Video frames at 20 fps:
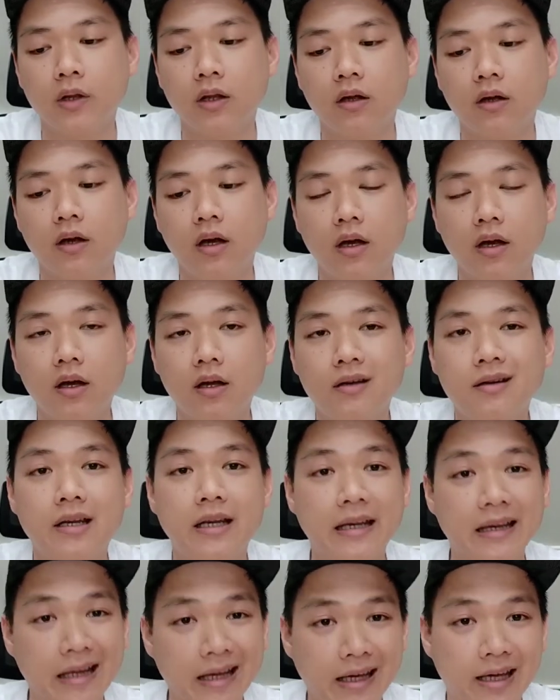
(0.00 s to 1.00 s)
and
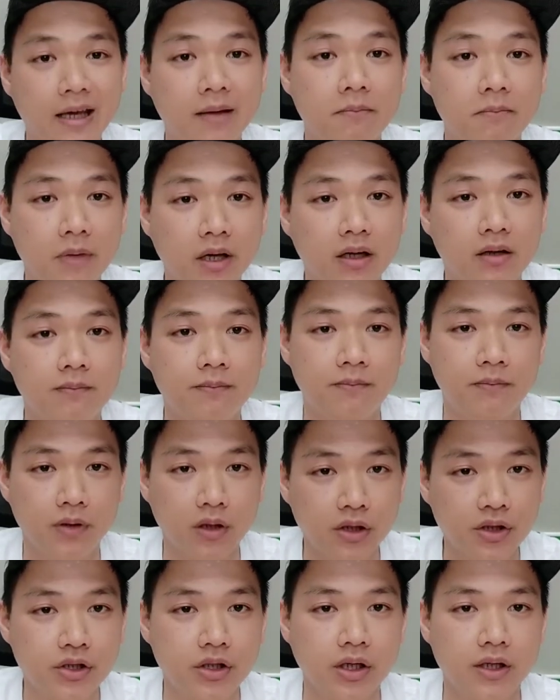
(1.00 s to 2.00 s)
they can make a
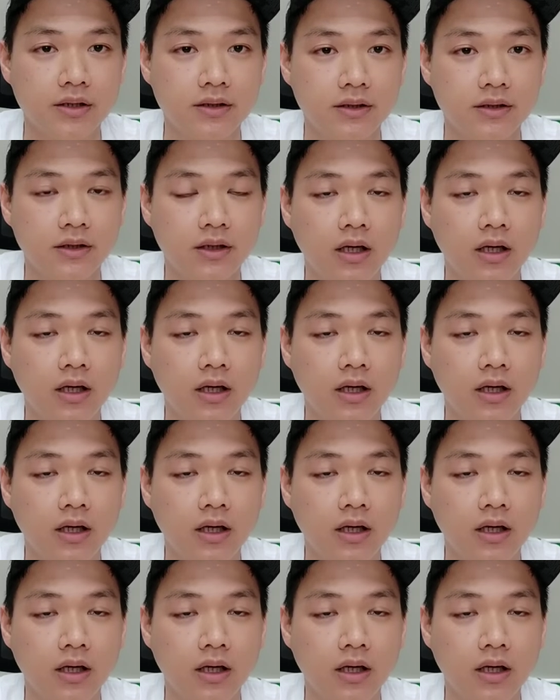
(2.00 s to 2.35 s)
purchase.